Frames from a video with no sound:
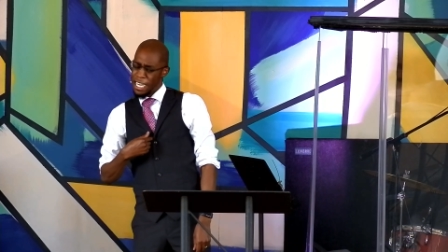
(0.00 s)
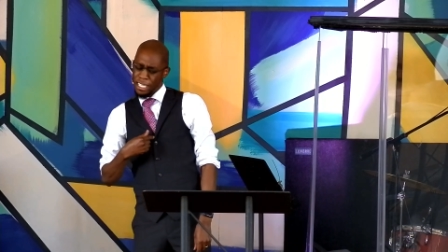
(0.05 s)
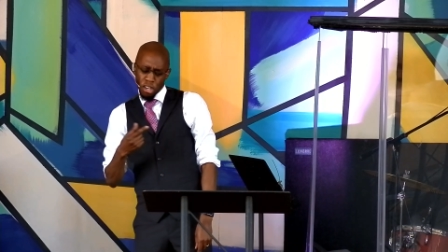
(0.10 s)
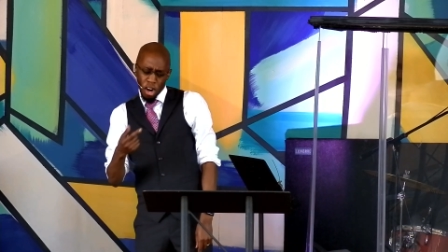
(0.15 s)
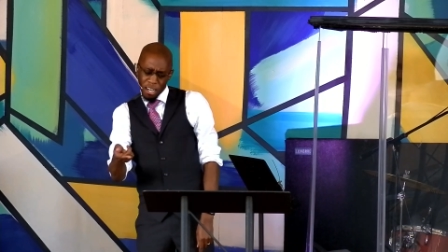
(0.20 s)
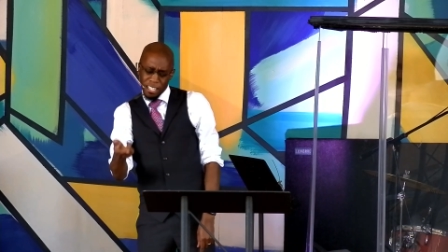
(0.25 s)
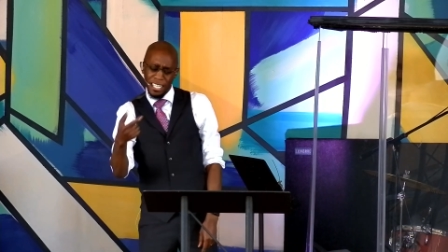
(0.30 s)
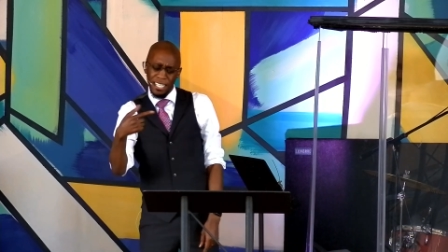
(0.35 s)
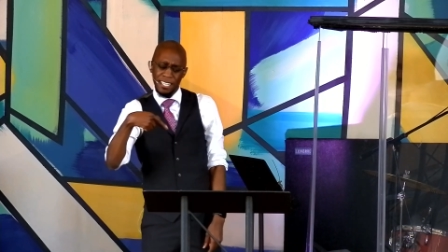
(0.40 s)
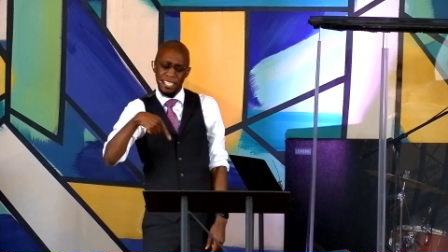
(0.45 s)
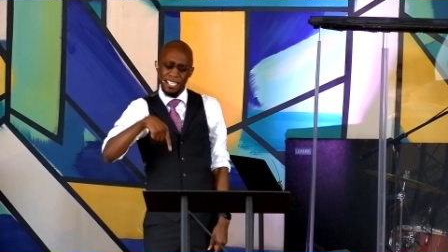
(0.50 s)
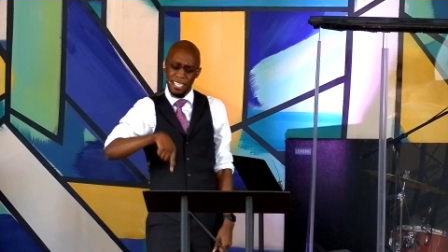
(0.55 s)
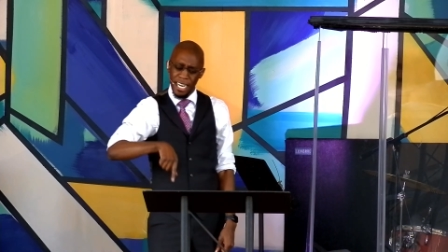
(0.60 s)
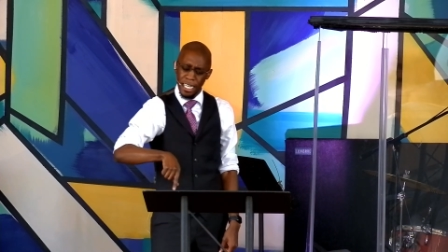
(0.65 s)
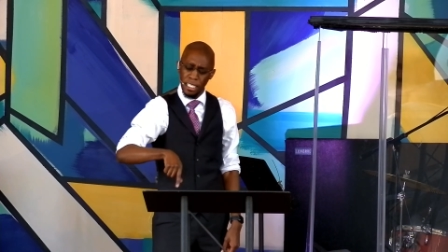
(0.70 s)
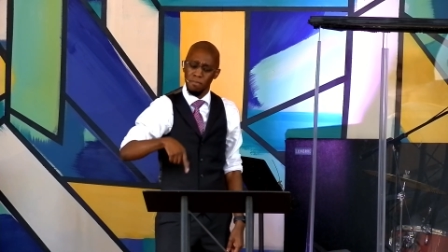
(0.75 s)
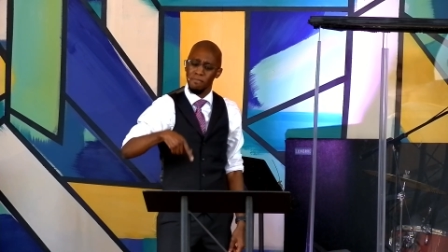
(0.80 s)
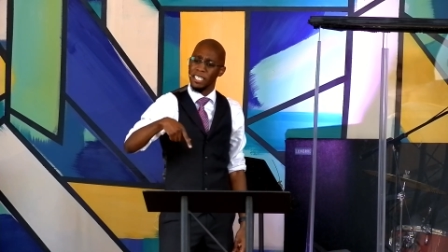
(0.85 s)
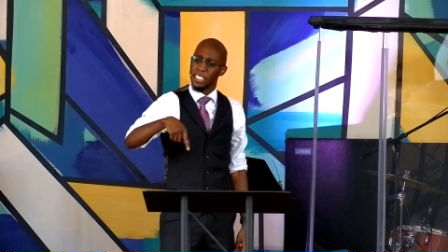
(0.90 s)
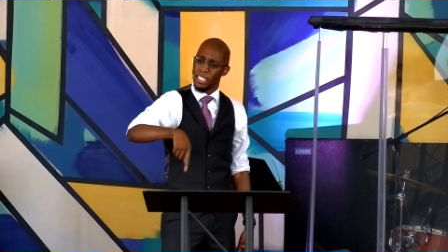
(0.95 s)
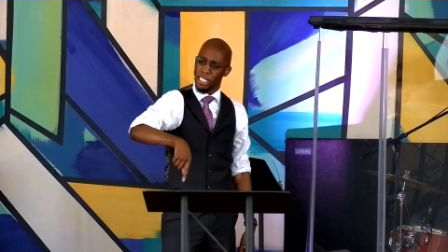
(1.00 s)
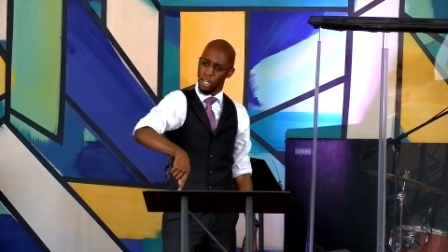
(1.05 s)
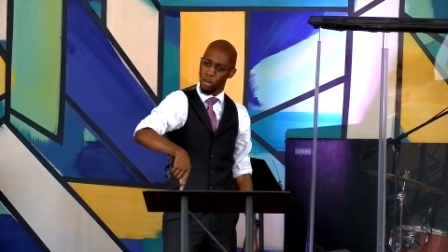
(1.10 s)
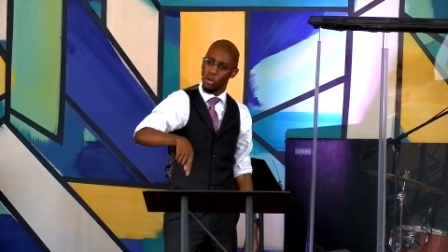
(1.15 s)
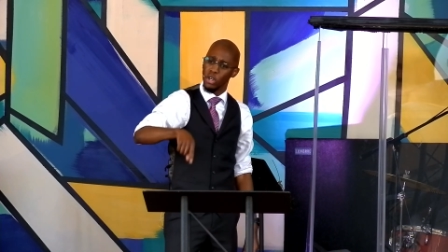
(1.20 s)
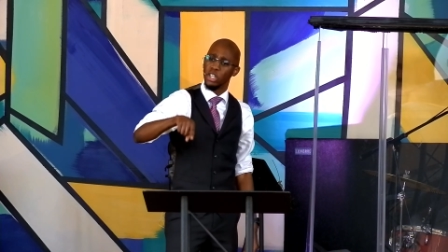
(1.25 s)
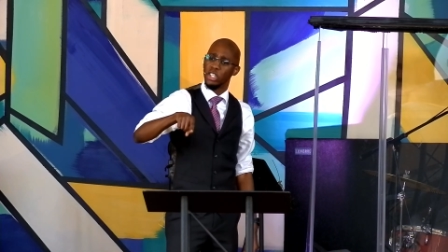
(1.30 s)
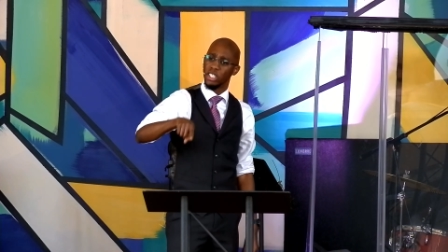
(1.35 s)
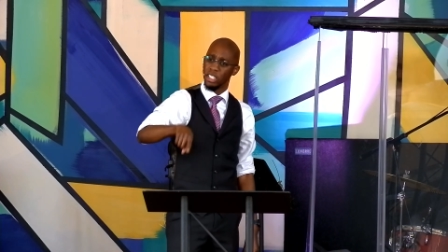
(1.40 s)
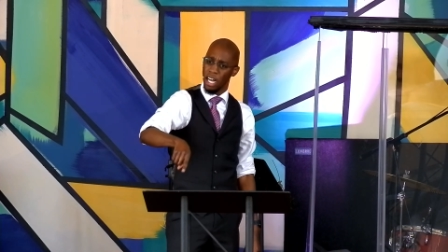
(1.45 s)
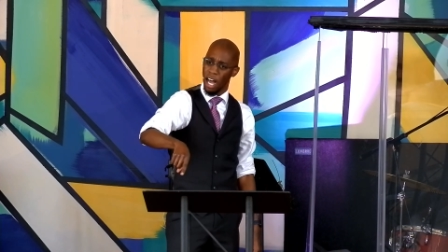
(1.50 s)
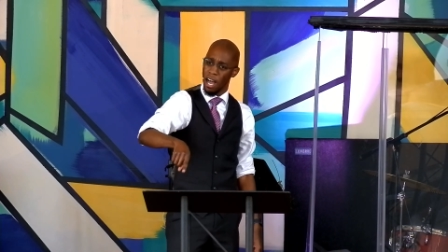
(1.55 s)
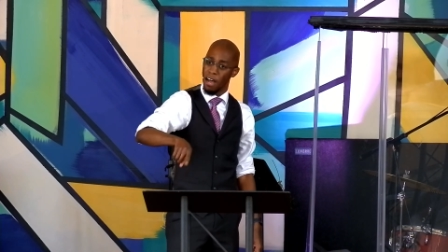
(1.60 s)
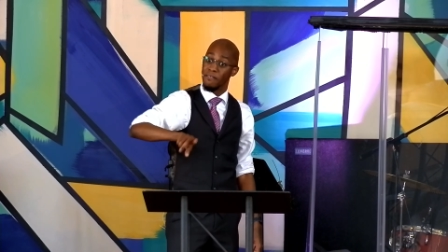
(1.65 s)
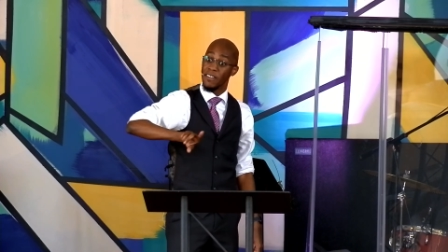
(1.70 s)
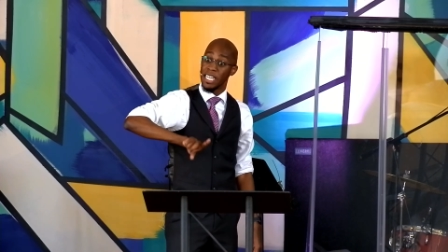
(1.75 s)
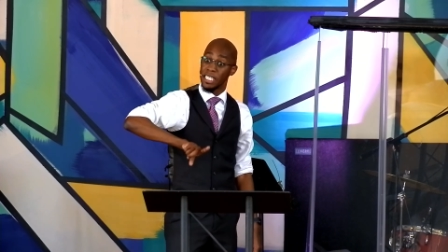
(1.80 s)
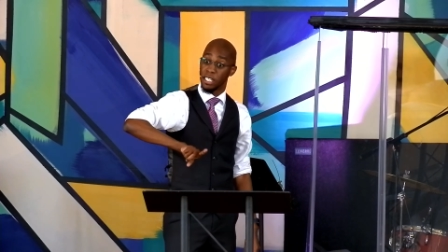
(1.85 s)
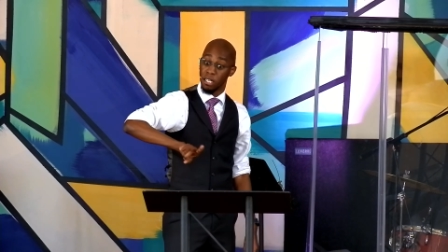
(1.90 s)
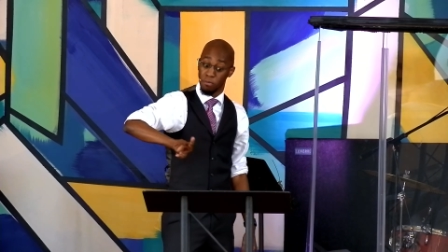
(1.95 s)
Is our distinct material
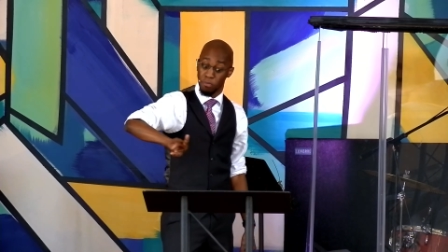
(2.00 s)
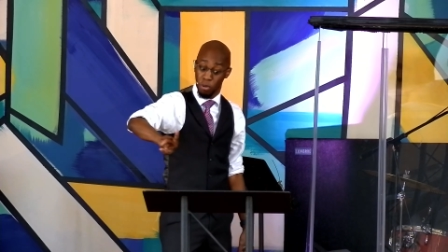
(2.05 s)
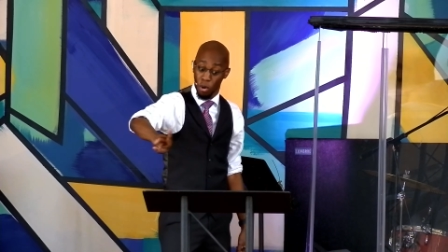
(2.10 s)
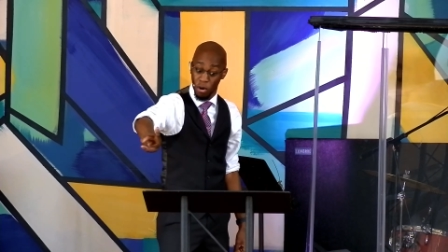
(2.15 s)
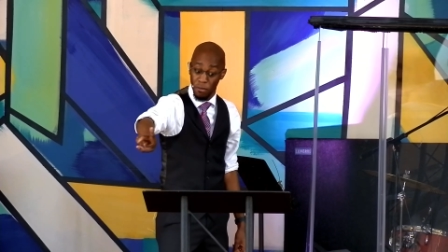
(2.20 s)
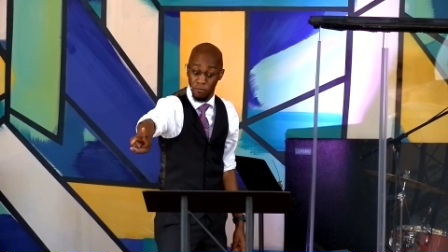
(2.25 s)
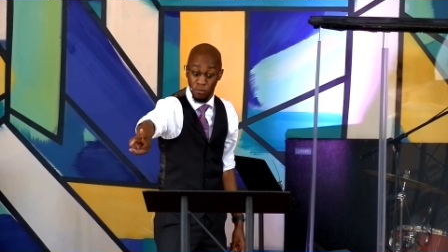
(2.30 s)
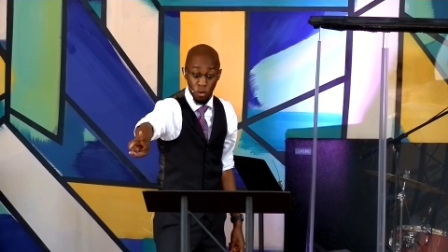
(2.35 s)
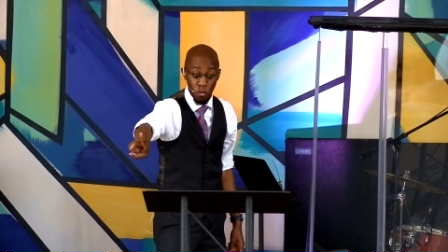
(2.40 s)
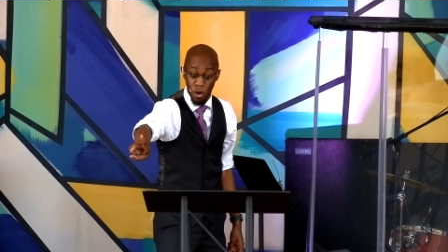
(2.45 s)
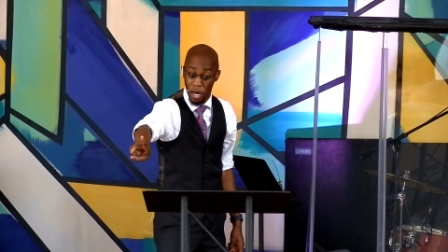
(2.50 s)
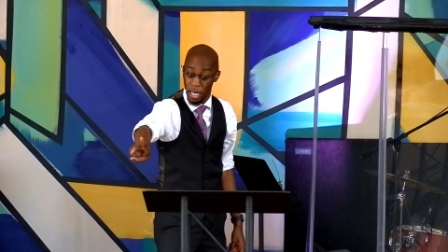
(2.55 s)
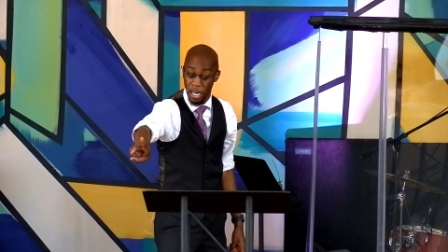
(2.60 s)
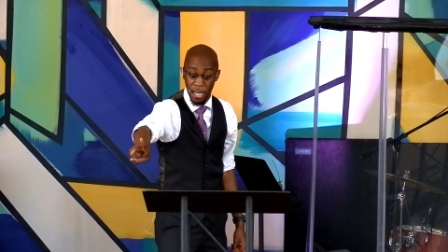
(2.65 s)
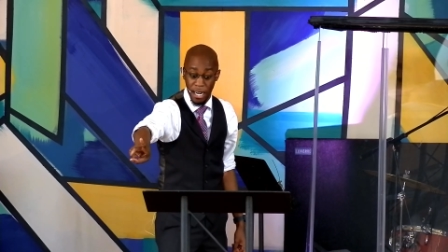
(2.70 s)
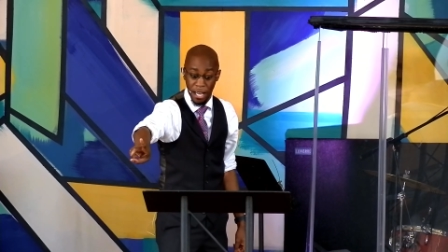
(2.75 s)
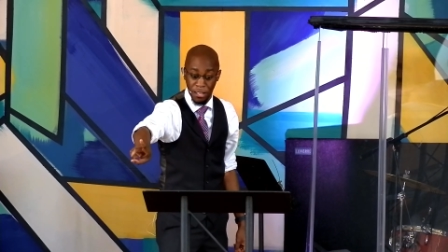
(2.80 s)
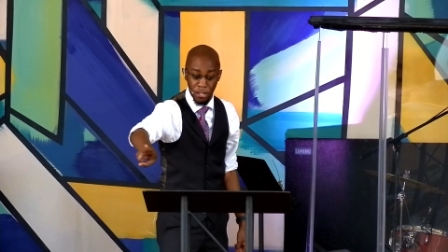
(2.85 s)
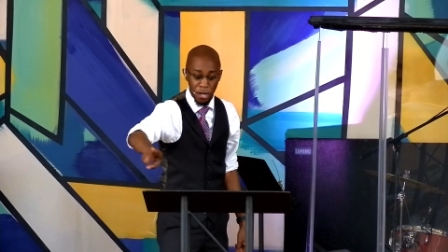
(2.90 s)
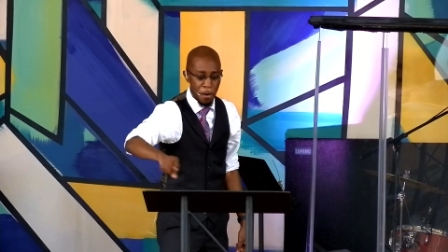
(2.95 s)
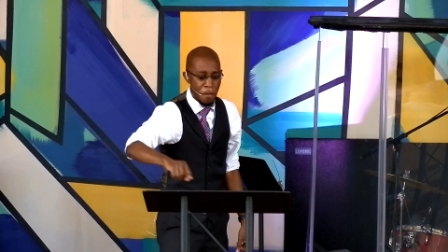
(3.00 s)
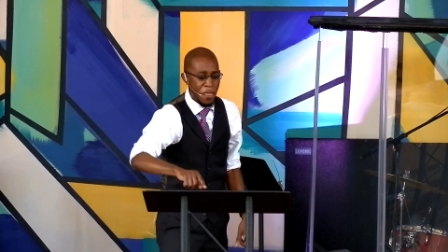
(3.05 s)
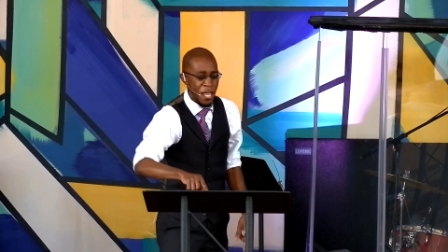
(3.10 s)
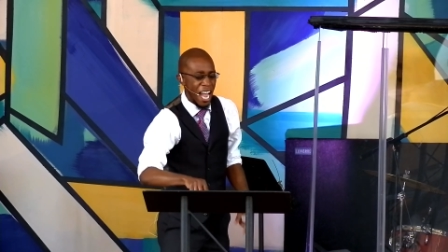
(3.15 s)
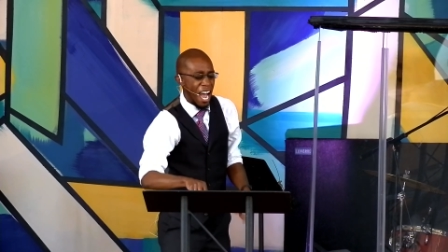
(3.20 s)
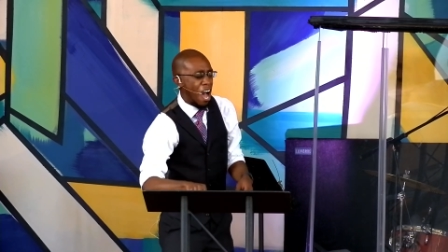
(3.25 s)
love and support for one another